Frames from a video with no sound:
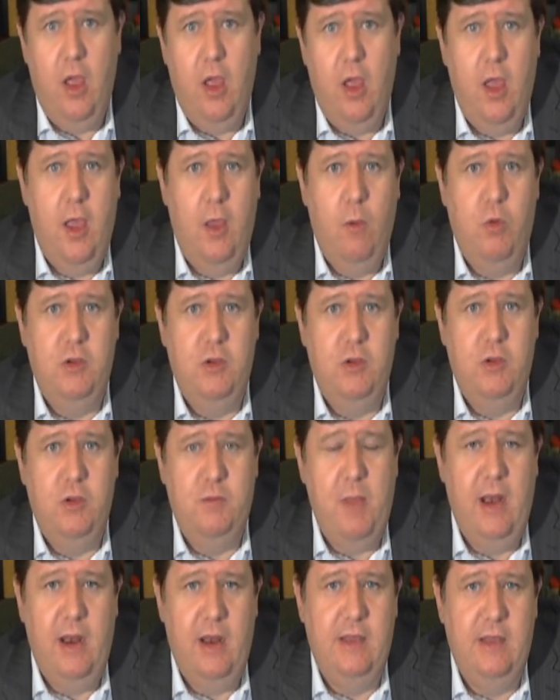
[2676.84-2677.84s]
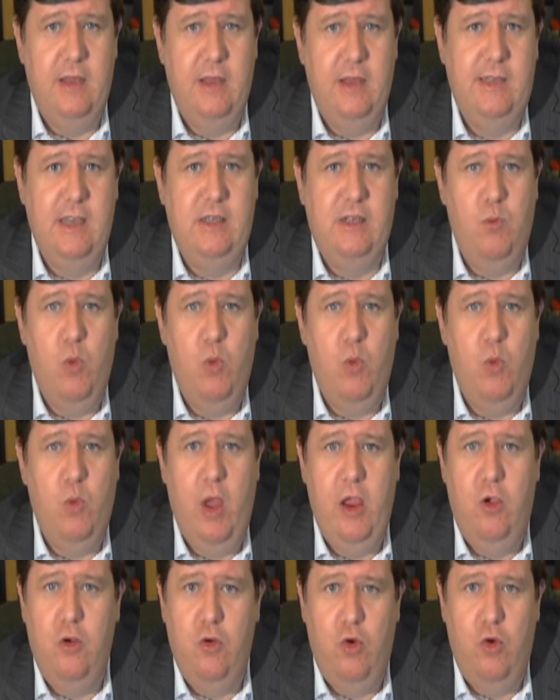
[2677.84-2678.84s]
was mean in a system where you could
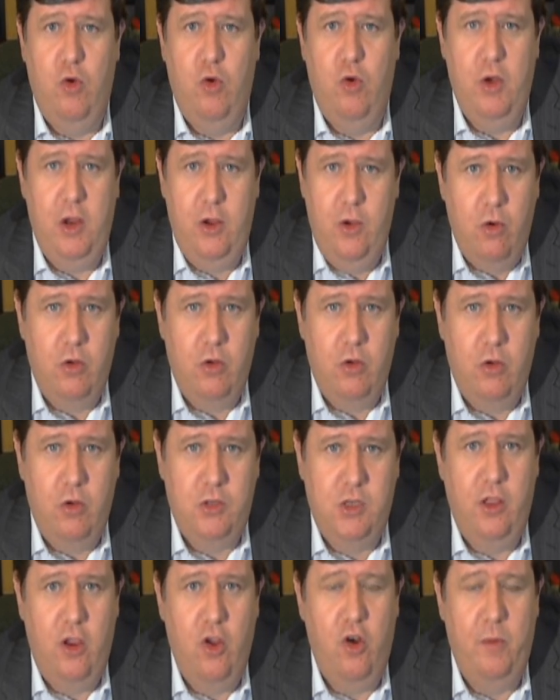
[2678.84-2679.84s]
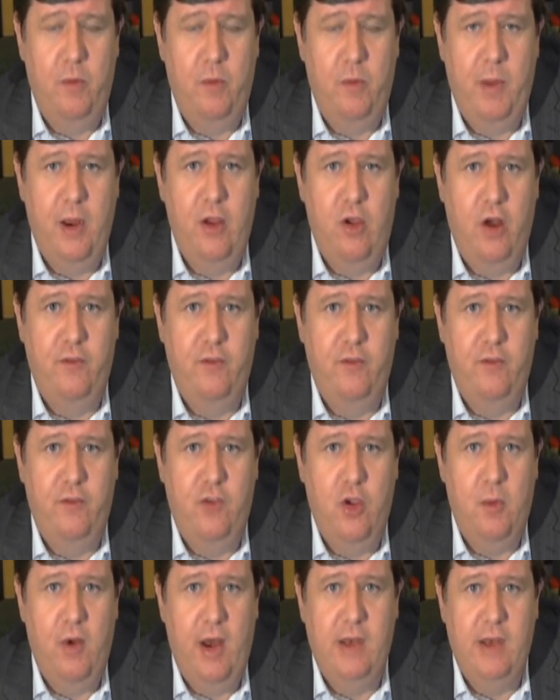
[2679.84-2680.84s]
only go to the European Court of Human
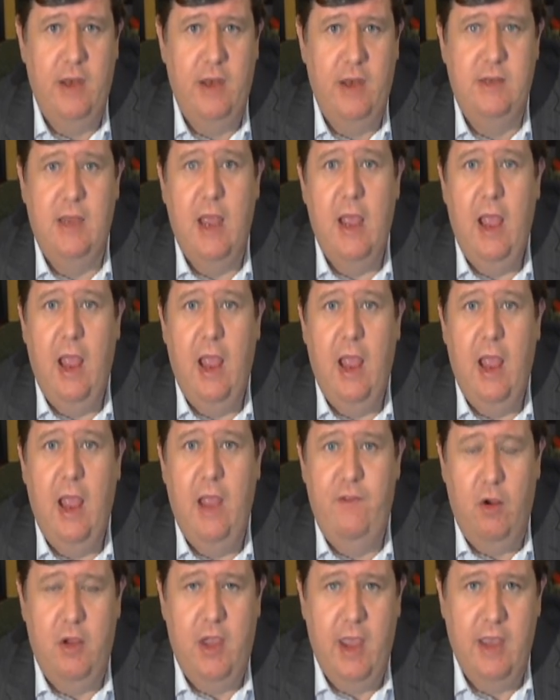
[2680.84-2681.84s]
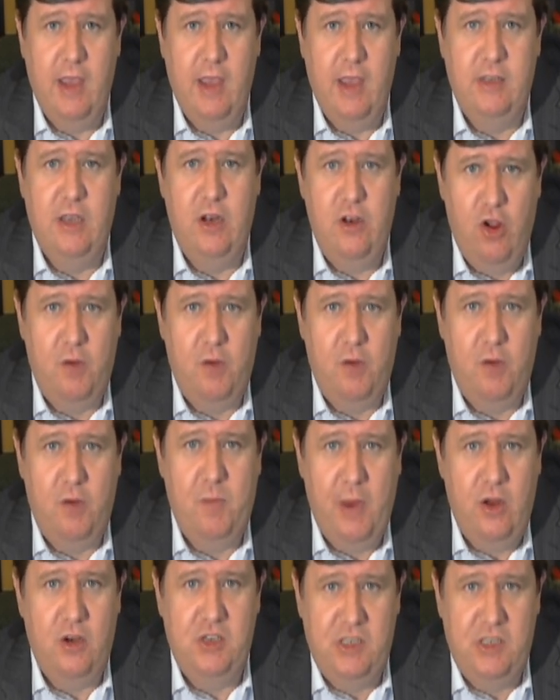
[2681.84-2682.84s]
Rights if your case had not been
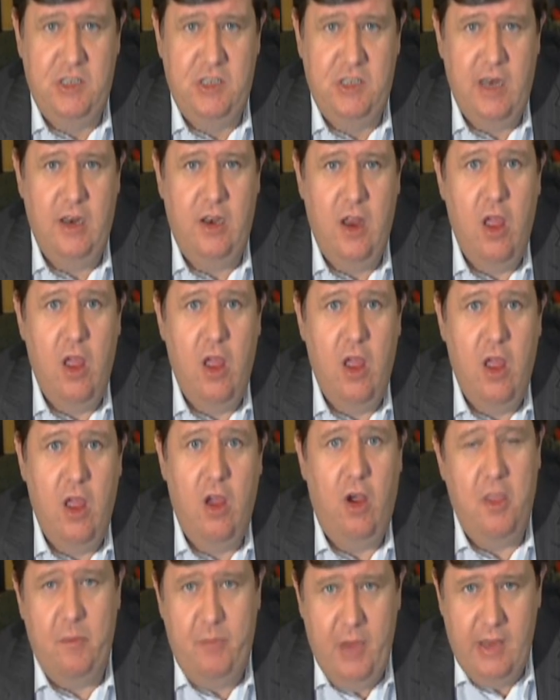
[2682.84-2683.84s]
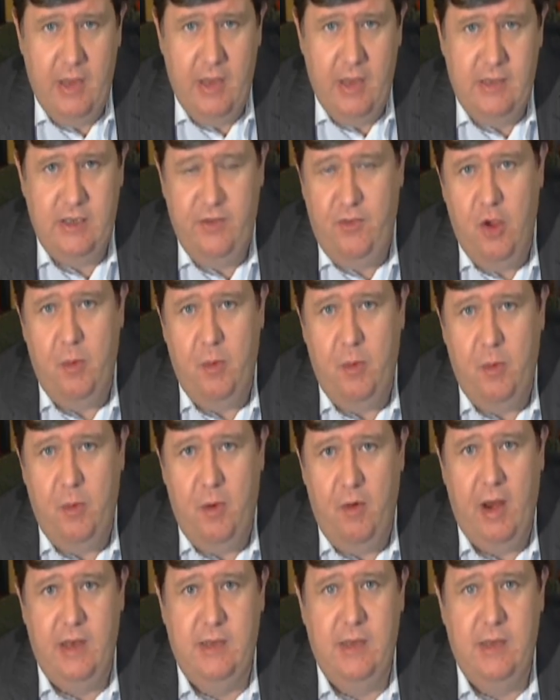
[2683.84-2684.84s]
considered on the basis of human
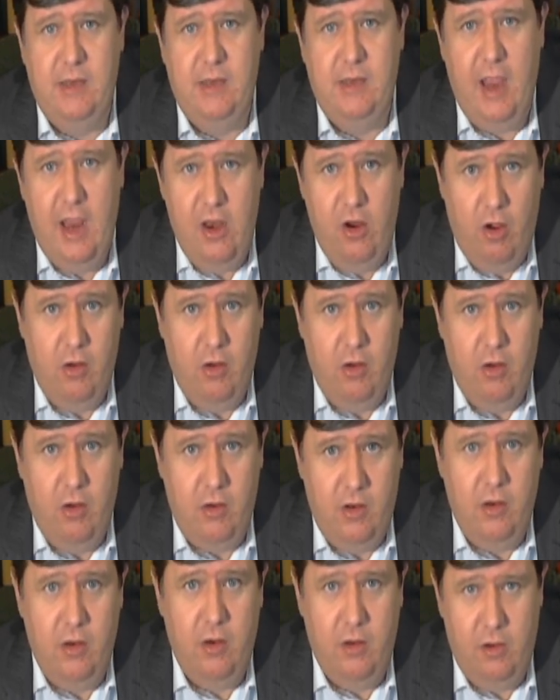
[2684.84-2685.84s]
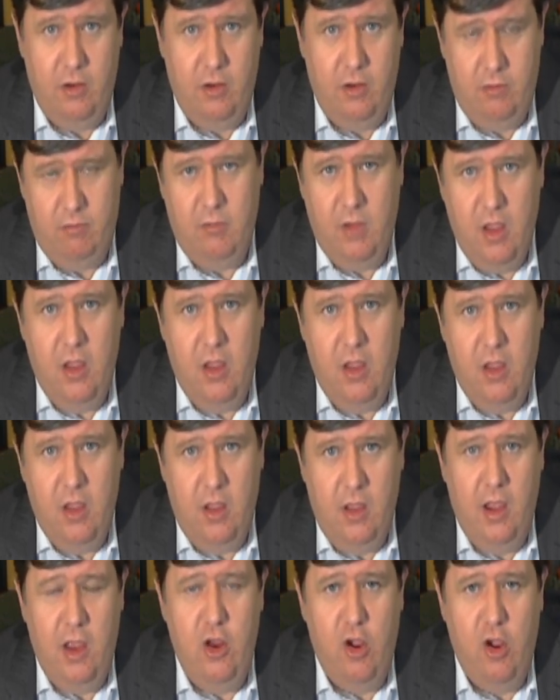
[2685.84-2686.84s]
rights in your in
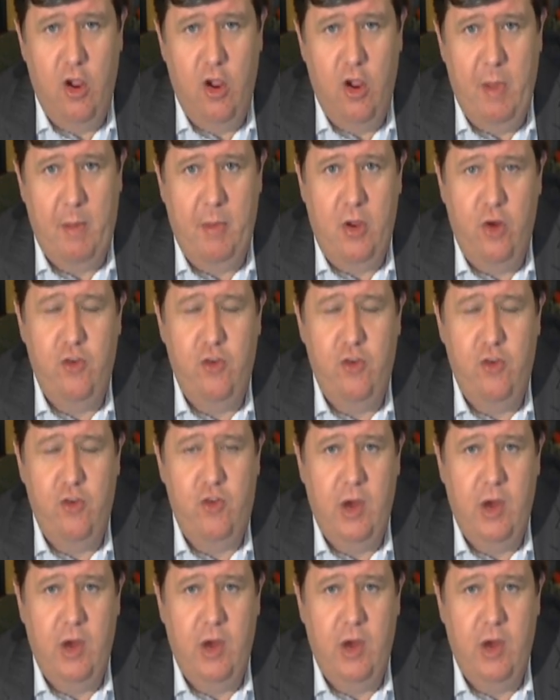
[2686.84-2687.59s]
your member country,